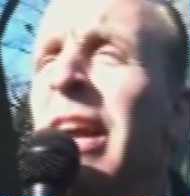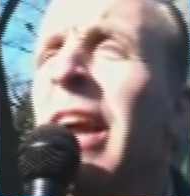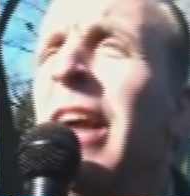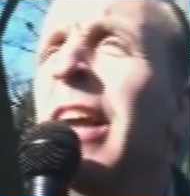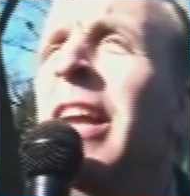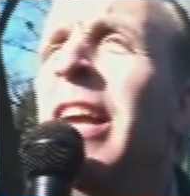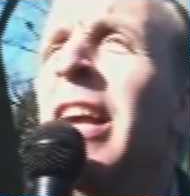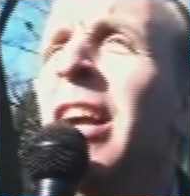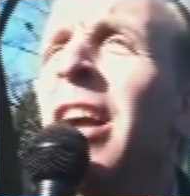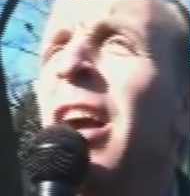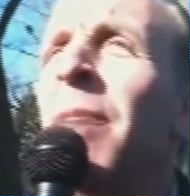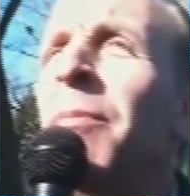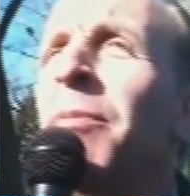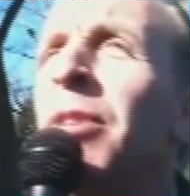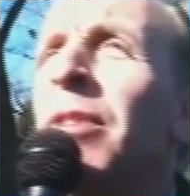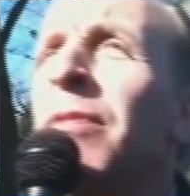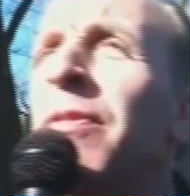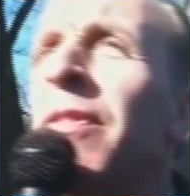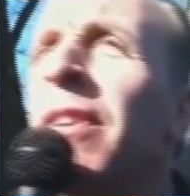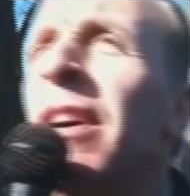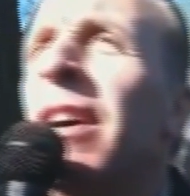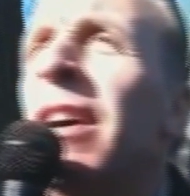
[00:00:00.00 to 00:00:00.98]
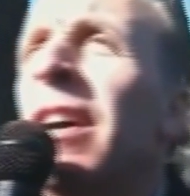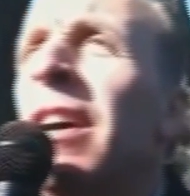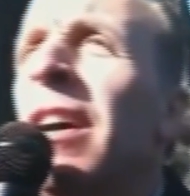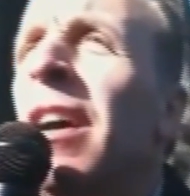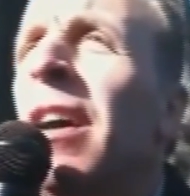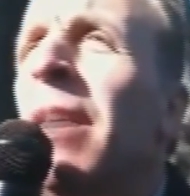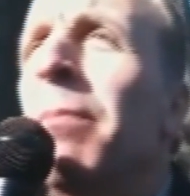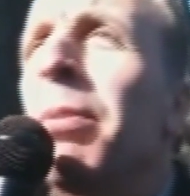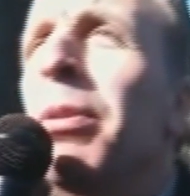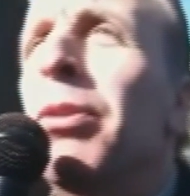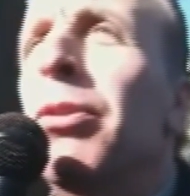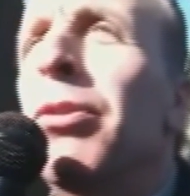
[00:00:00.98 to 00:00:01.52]
and here comes a
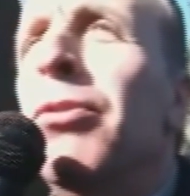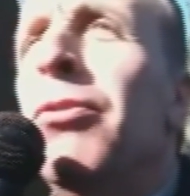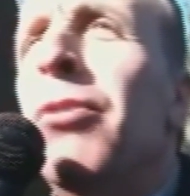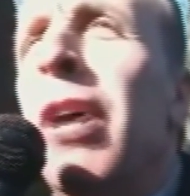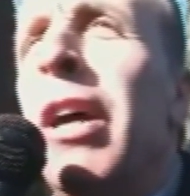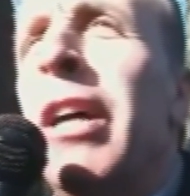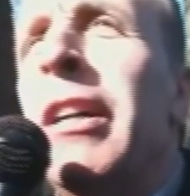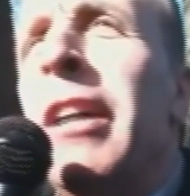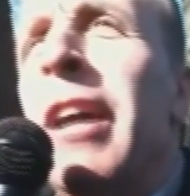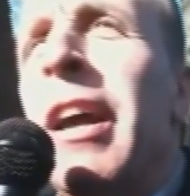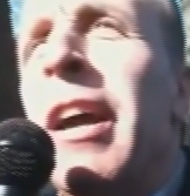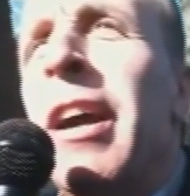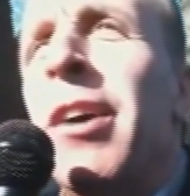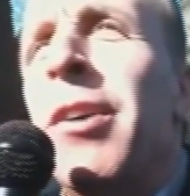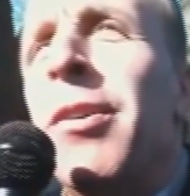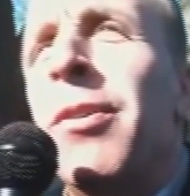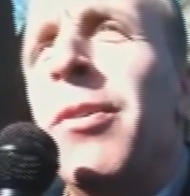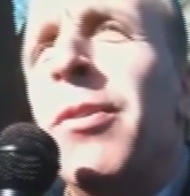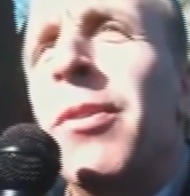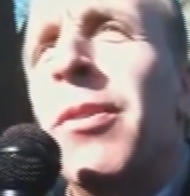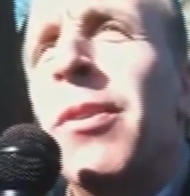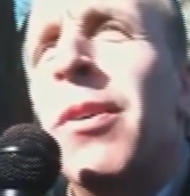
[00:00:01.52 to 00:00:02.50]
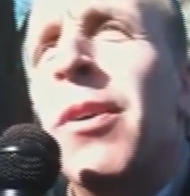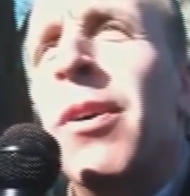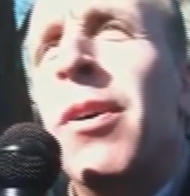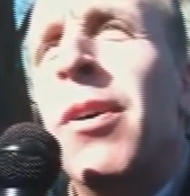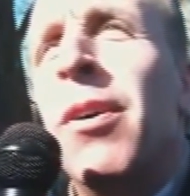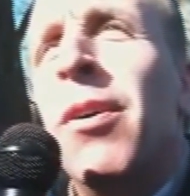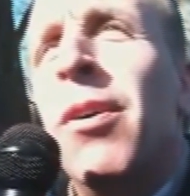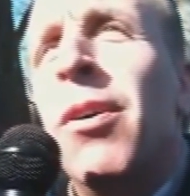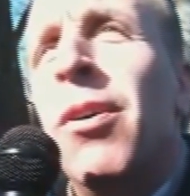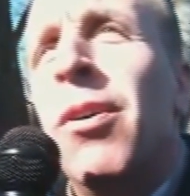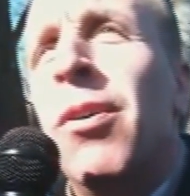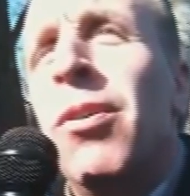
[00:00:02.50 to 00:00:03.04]
balloon right now.
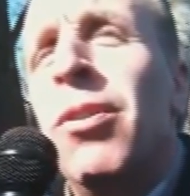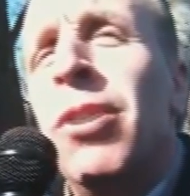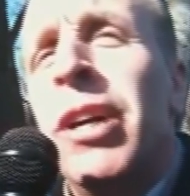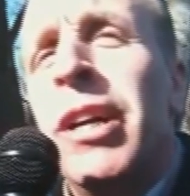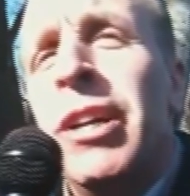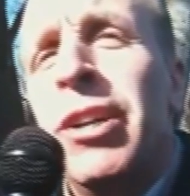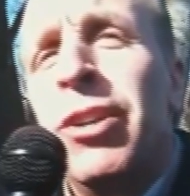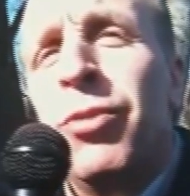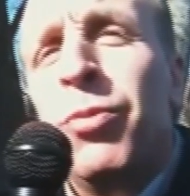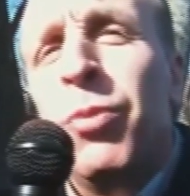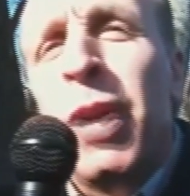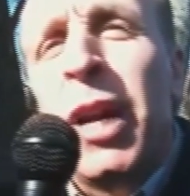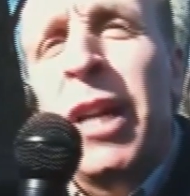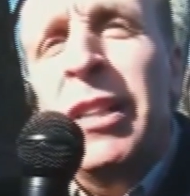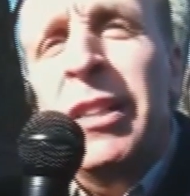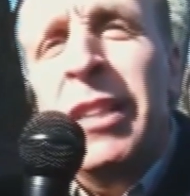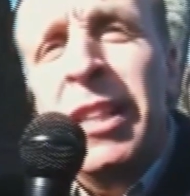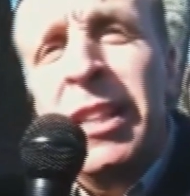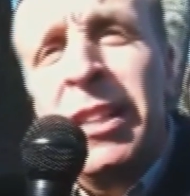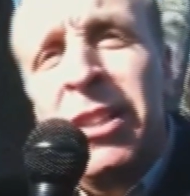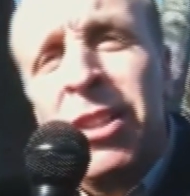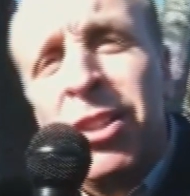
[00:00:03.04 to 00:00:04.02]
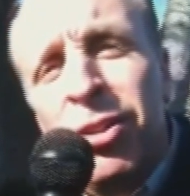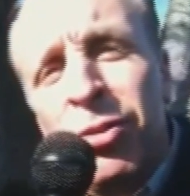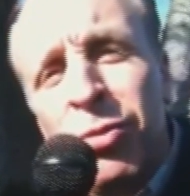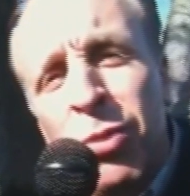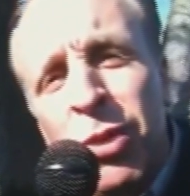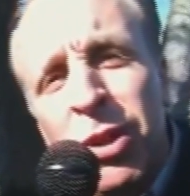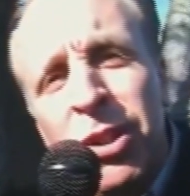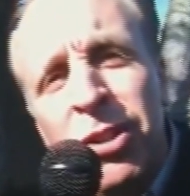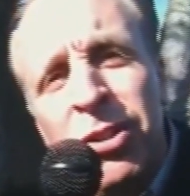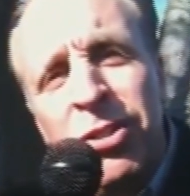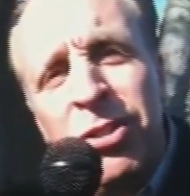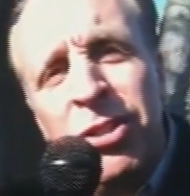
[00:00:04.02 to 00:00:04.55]
Oh, look at this one. I think this
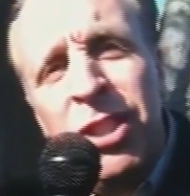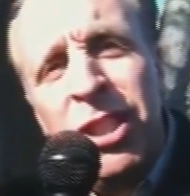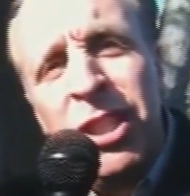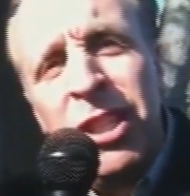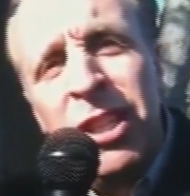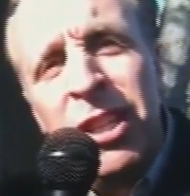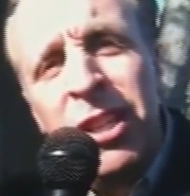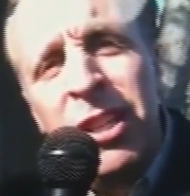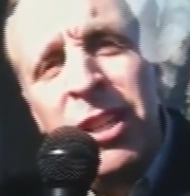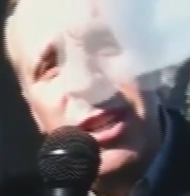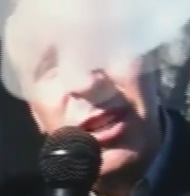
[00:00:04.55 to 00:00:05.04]
one is the